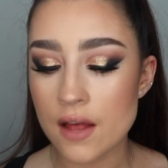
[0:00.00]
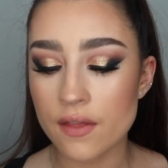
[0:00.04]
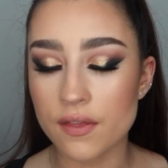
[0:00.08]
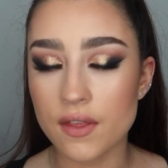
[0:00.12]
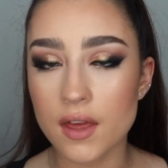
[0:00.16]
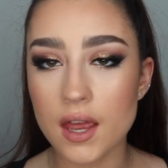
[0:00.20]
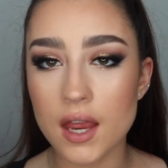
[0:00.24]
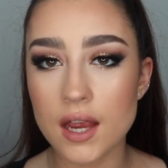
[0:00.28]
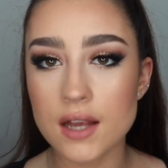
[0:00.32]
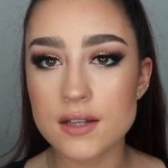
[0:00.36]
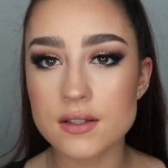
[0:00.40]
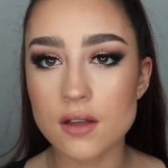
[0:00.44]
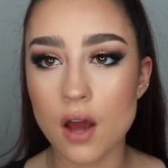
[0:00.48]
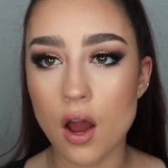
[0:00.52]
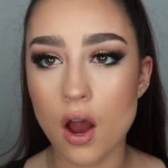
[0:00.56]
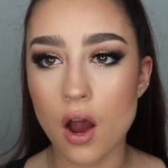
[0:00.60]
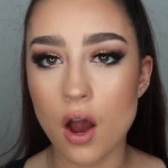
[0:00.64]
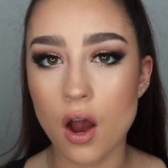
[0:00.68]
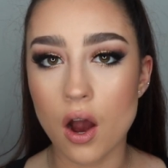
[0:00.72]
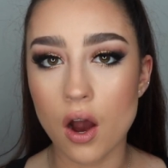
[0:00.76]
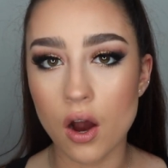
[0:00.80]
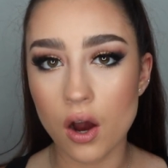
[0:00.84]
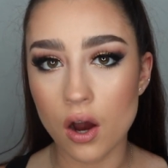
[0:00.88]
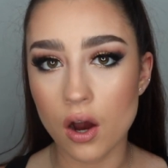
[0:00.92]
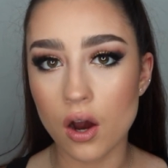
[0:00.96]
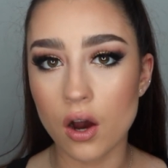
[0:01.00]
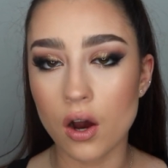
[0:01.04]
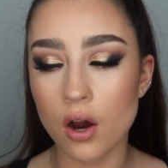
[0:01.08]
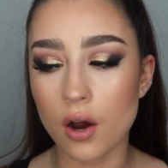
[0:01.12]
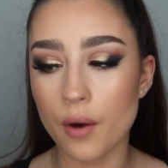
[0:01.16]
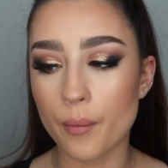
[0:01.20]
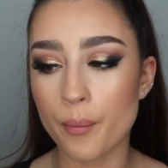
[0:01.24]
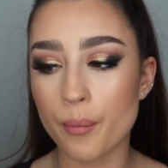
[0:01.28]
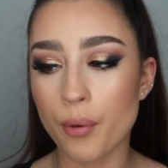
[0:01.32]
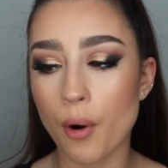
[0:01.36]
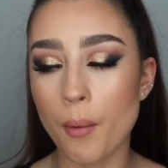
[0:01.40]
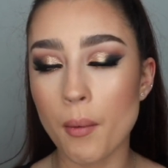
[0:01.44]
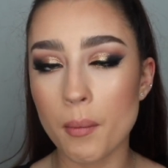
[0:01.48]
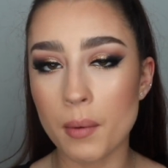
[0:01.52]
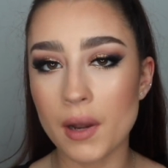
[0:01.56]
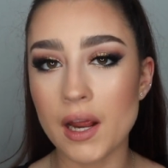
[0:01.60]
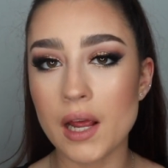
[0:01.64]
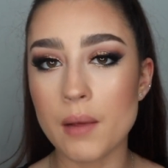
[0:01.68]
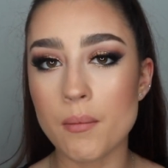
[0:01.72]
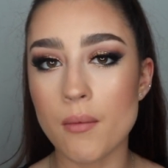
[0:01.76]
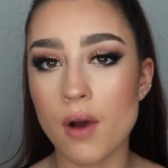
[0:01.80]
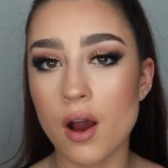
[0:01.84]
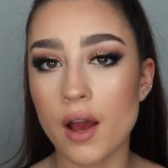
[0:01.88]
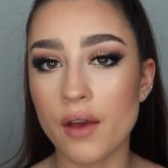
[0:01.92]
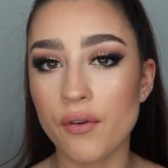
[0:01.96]
These are
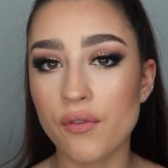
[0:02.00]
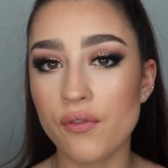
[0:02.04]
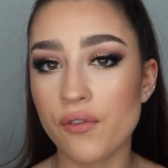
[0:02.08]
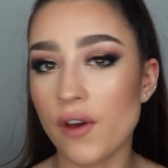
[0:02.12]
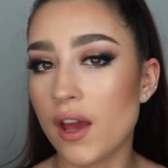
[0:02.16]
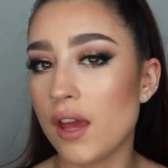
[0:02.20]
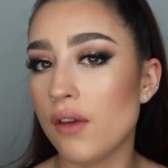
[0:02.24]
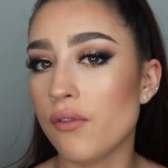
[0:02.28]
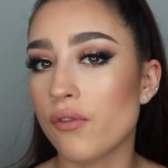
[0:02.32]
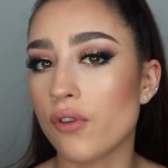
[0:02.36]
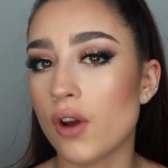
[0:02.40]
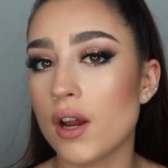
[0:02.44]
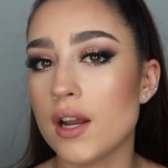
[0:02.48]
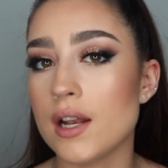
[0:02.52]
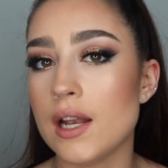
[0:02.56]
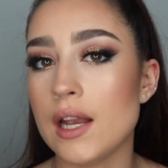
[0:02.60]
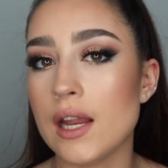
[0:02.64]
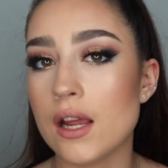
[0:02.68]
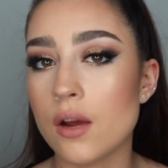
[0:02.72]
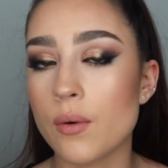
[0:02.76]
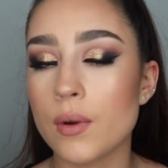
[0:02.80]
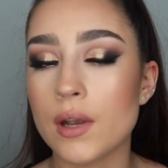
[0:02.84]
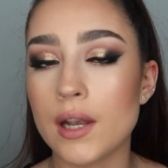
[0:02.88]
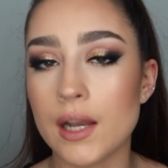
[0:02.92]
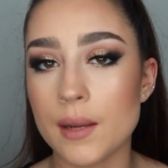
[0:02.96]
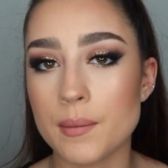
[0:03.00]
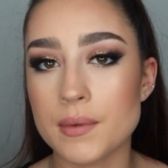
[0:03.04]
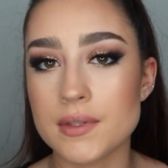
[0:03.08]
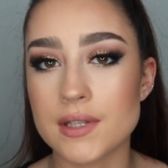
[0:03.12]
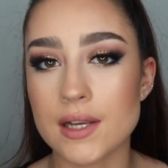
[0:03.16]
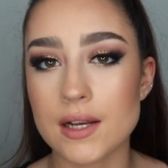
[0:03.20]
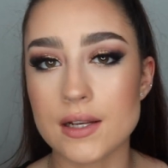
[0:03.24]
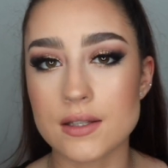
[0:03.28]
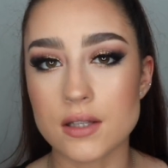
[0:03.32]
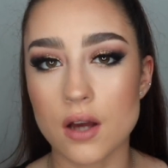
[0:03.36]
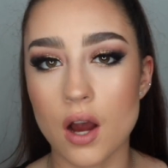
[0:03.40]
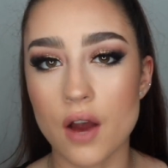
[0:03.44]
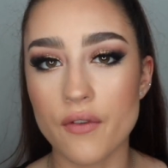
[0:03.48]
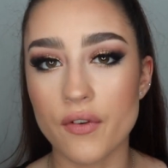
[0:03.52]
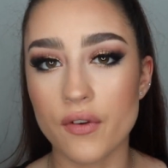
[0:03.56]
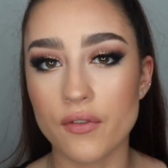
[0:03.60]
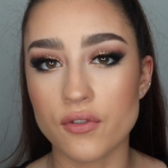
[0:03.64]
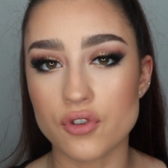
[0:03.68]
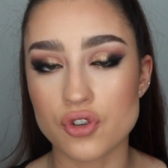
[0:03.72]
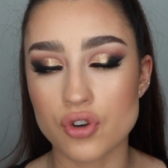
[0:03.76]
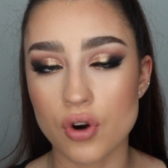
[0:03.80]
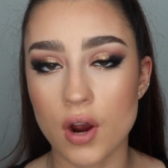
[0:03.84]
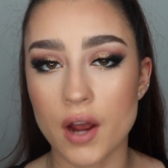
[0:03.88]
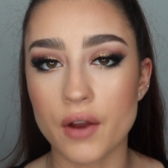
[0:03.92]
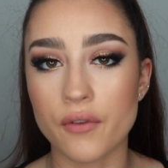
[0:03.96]
probably my favourite liquid lipsticks I've
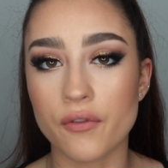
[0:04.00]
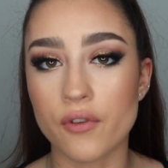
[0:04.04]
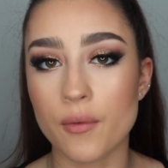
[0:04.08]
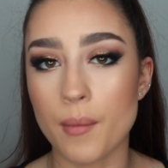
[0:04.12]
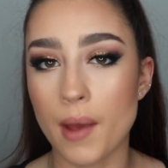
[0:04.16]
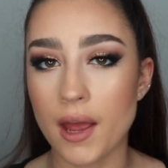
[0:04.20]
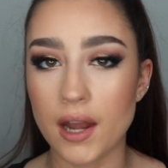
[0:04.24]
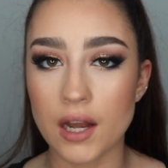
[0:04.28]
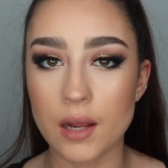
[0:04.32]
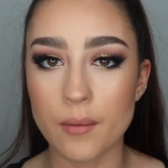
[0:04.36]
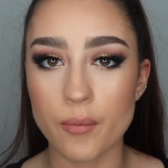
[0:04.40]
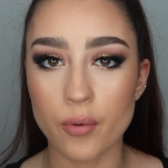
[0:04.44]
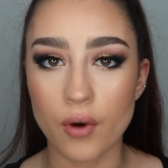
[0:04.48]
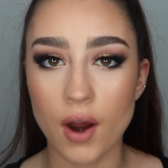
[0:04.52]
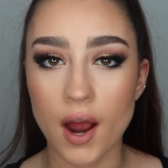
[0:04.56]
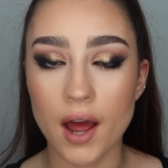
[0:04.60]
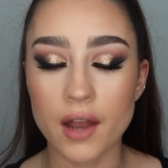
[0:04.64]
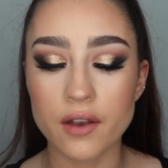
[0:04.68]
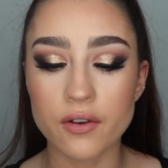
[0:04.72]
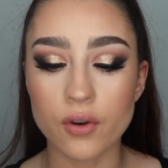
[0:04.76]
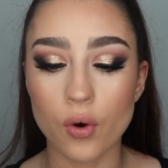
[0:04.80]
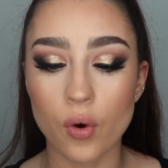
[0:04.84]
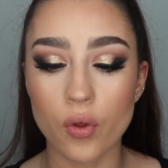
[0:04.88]
ever tried from any brand,